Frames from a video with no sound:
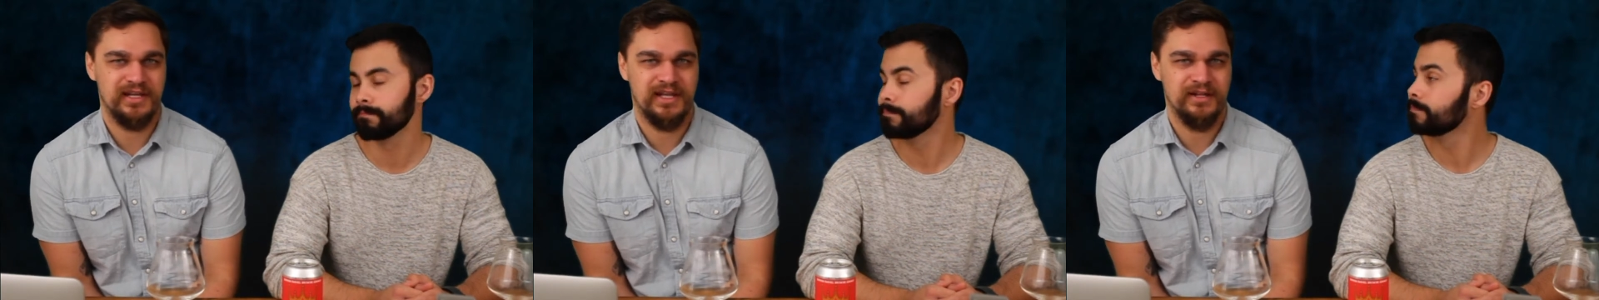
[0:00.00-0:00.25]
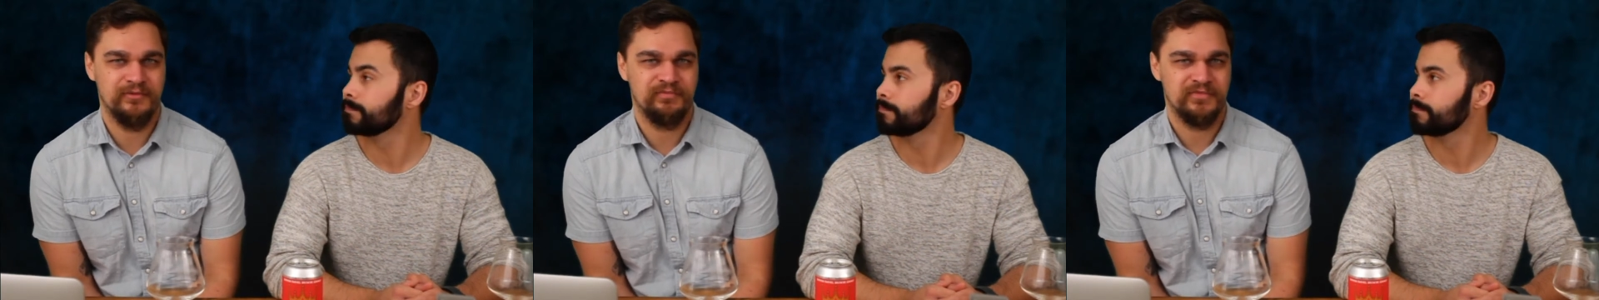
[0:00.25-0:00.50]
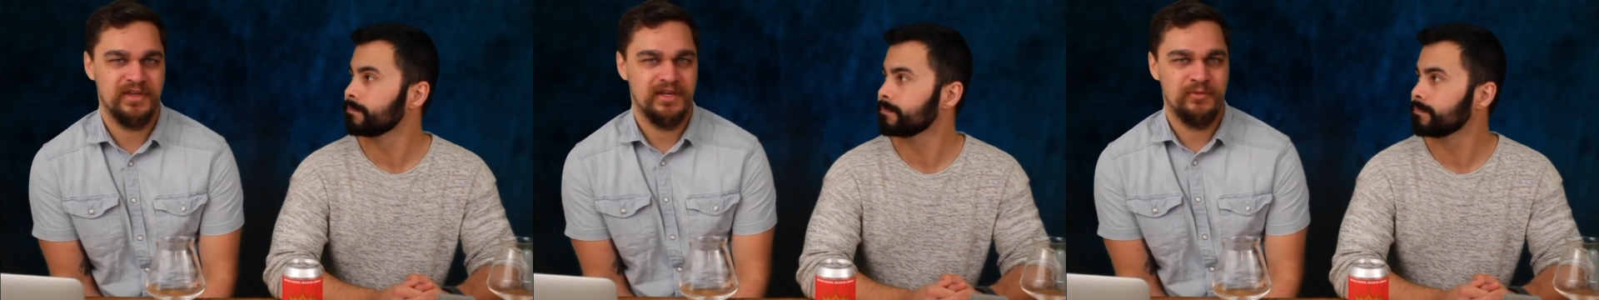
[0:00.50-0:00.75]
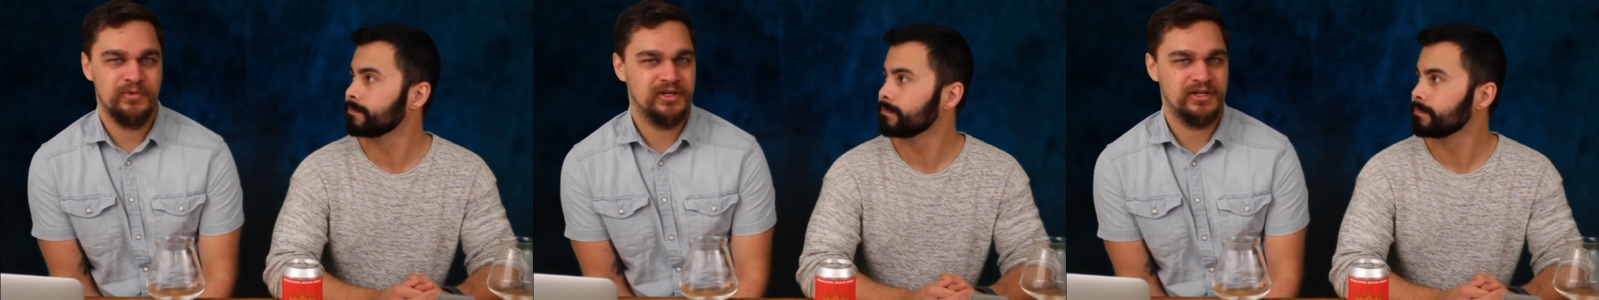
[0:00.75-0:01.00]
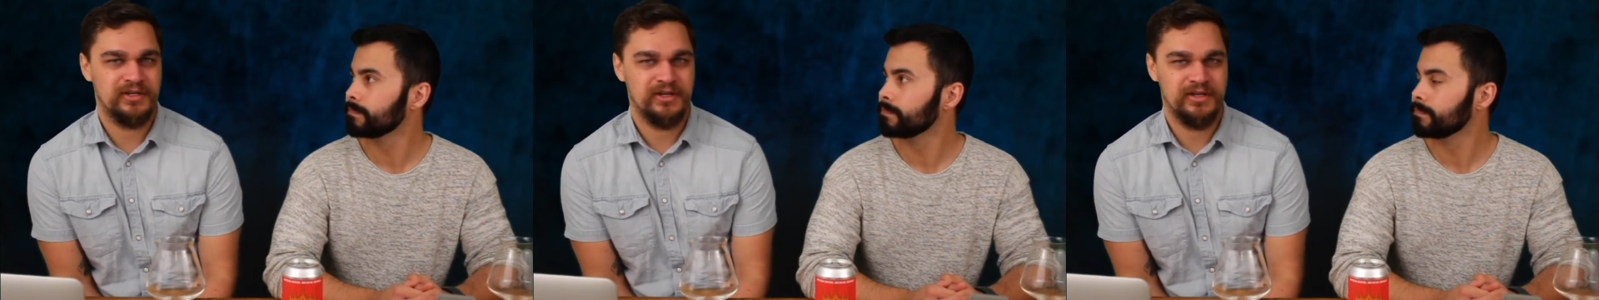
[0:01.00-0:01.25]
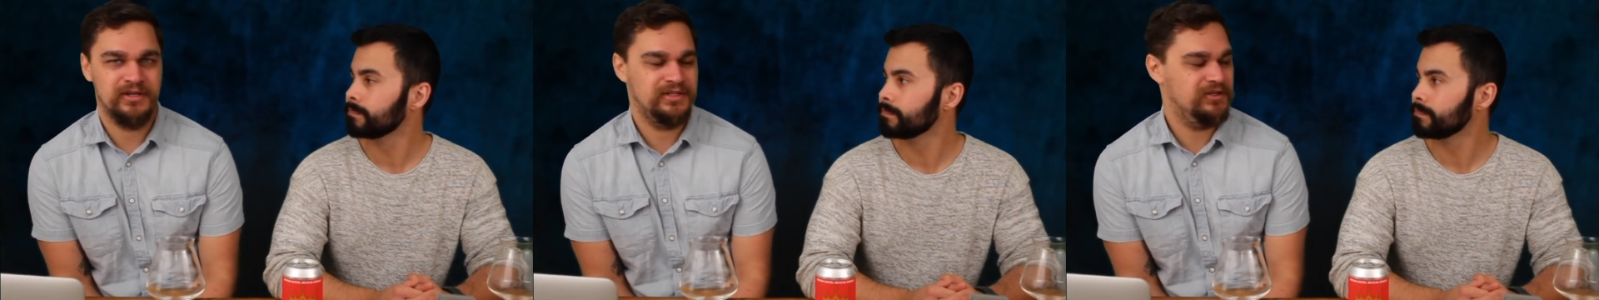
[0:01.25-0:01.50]
Speaker 1: And we're going to
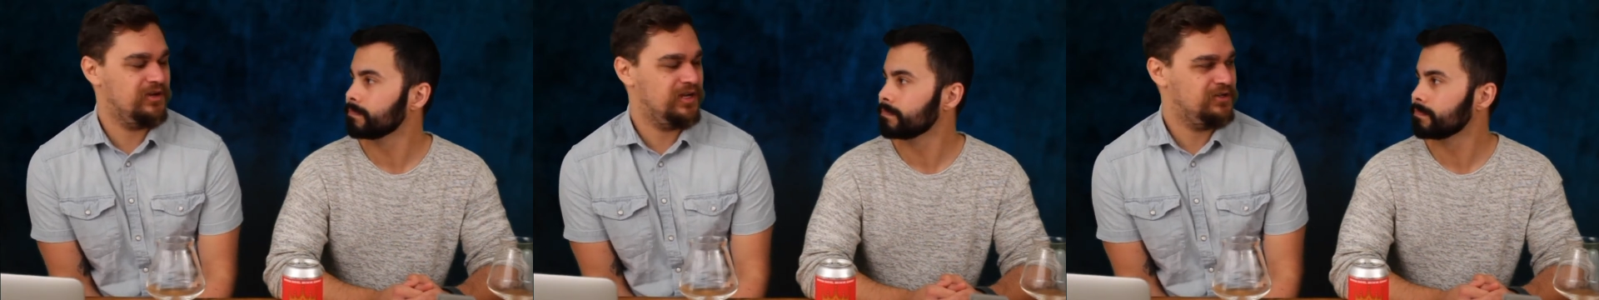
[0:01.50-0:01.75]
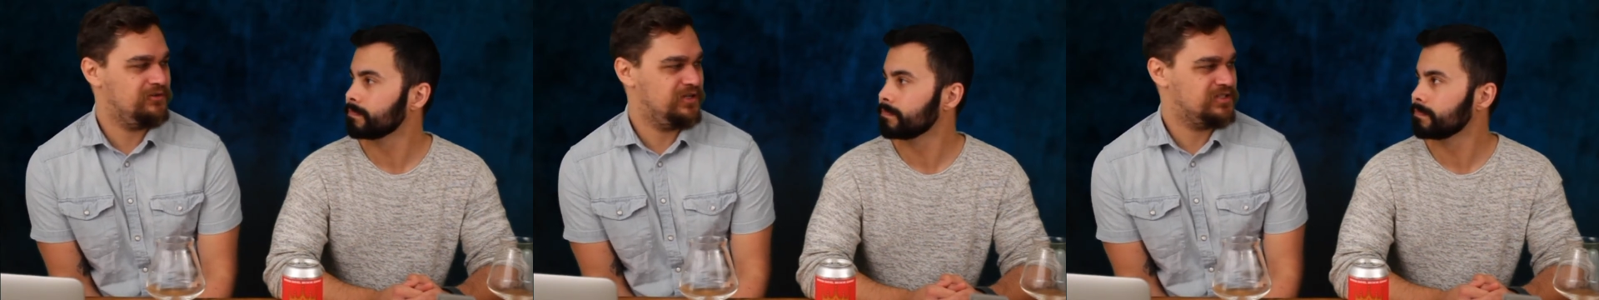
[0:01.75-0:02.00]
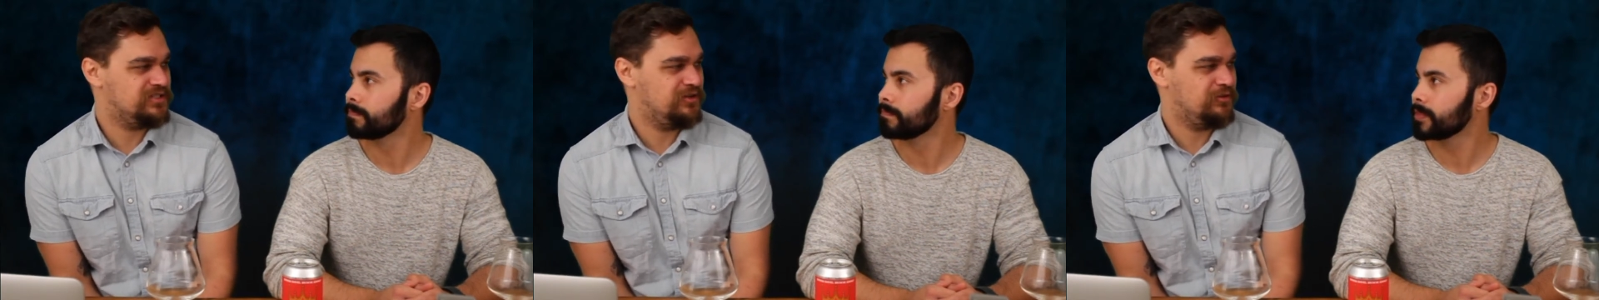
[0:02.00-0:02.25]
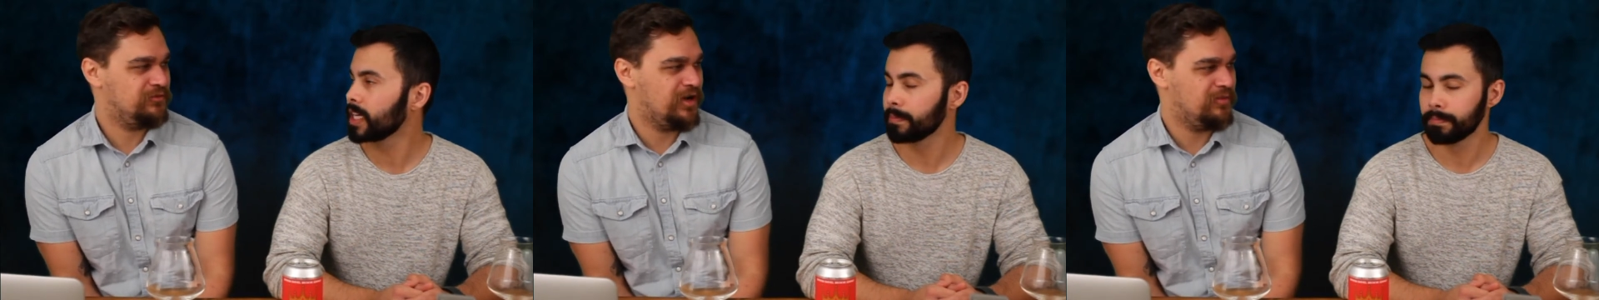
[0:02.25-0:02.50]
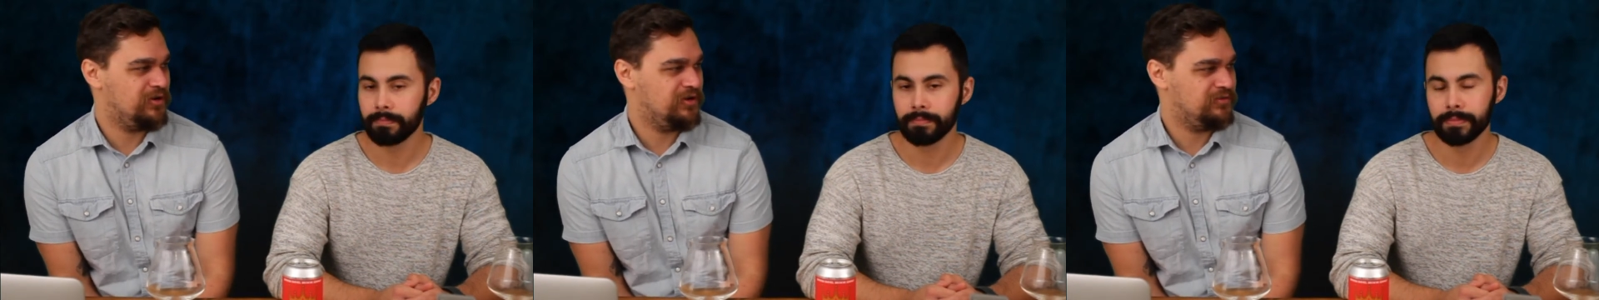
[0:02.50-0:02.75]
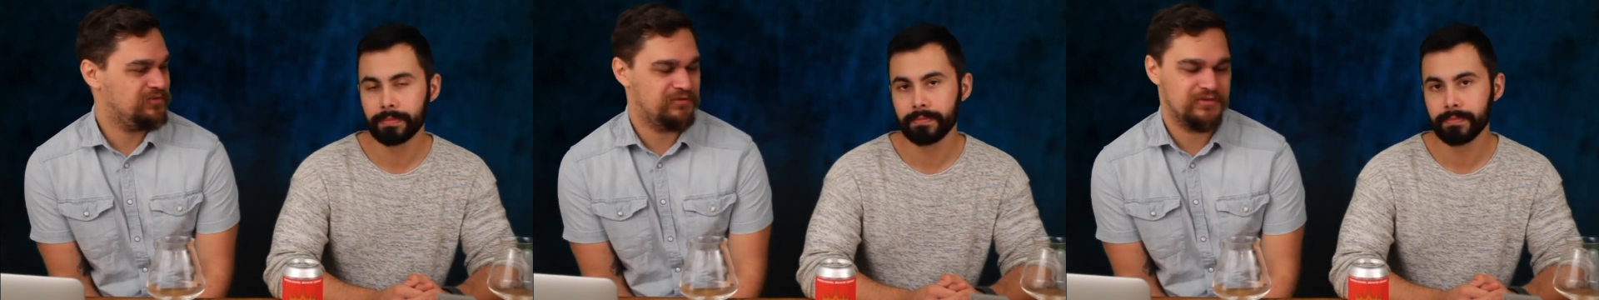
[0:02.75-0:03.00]
get, get right into it. So, yep.
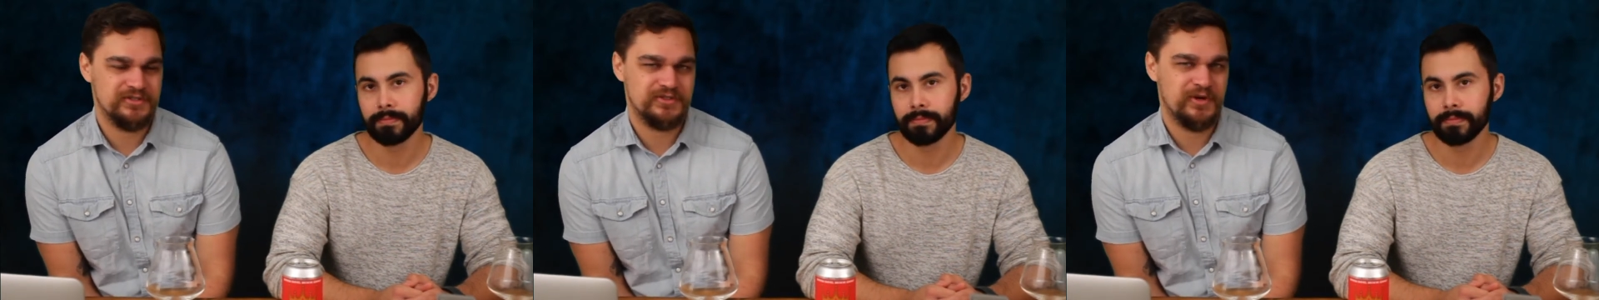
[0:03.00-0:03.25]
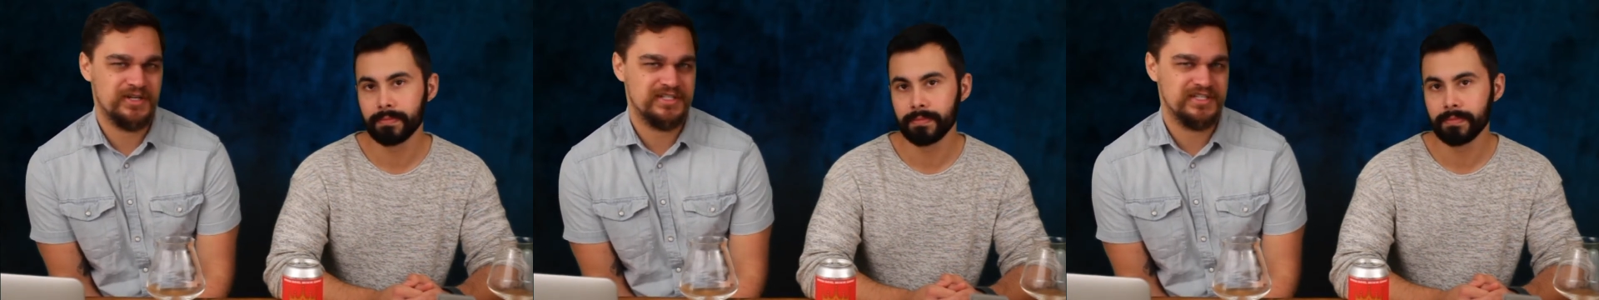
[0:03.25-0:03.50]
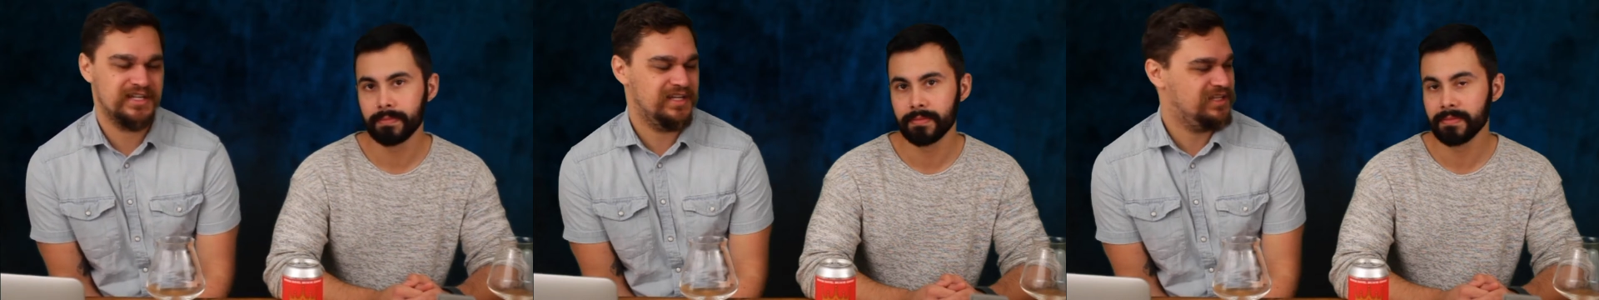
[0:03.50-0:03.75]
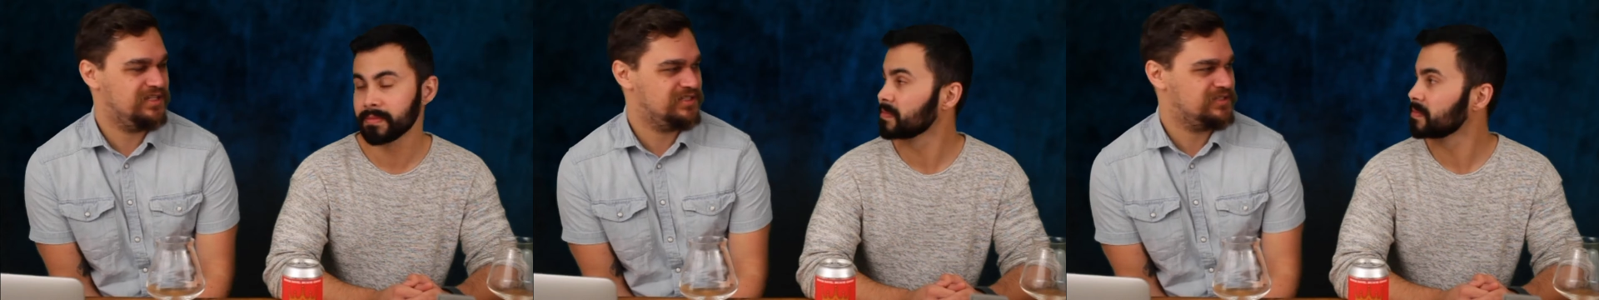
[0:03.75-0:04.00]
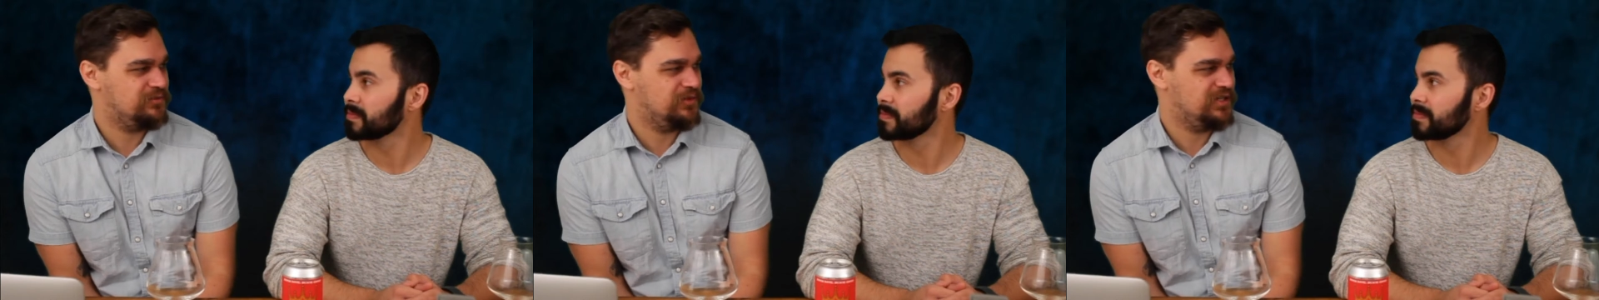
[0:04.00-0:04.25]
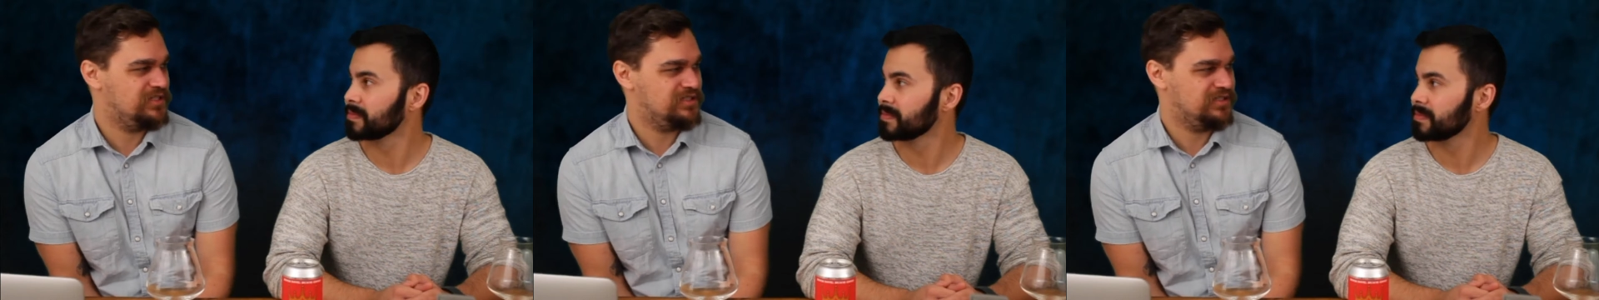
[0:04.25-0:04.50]
Robert, the first question is
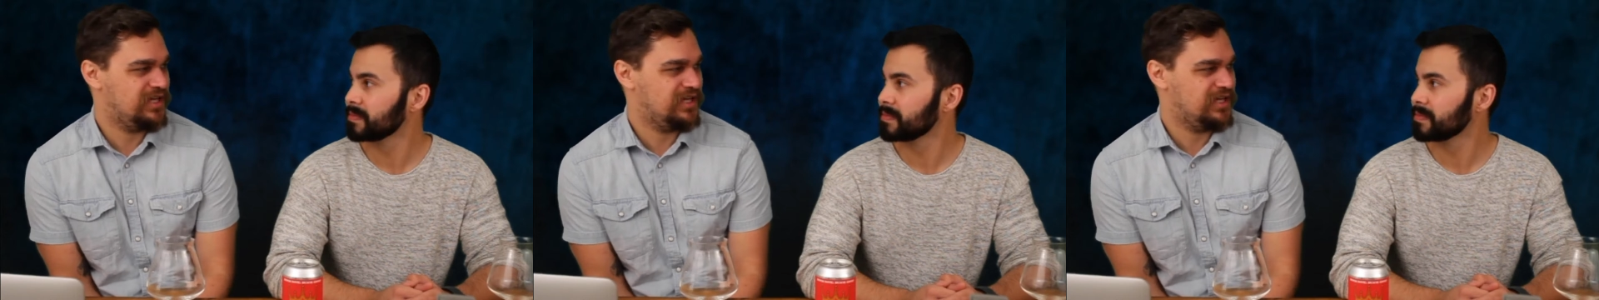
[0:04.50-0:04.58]
What is the